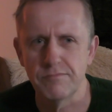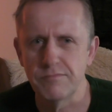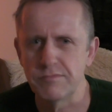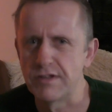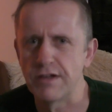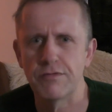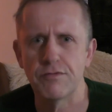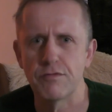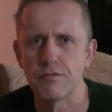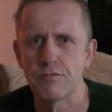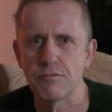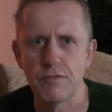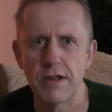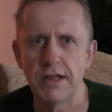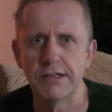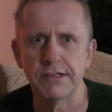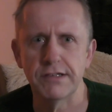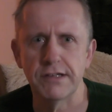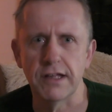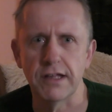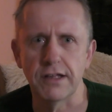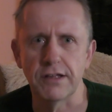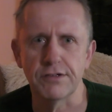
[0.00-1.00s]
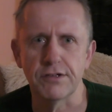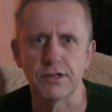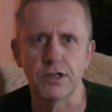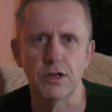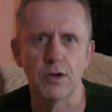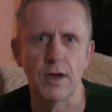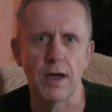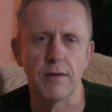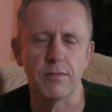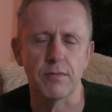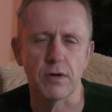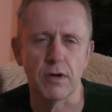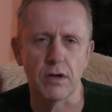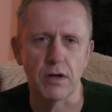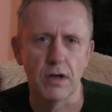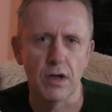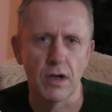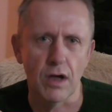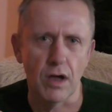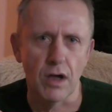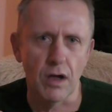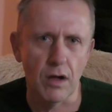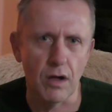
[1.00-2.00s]
different reasonings that you have
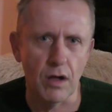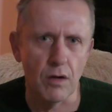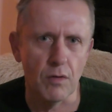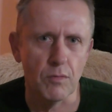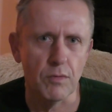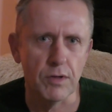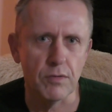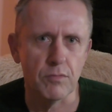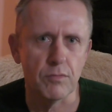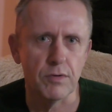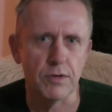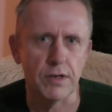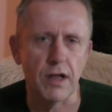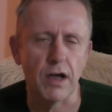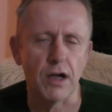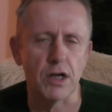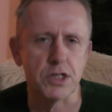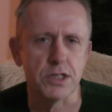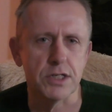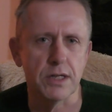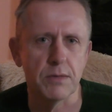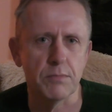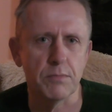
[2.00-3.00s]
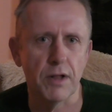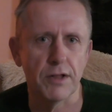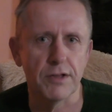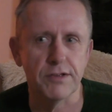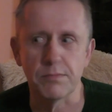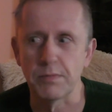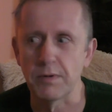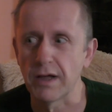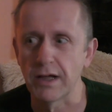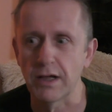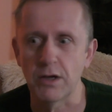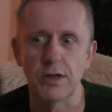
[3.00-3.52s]
a reduction in blood supply.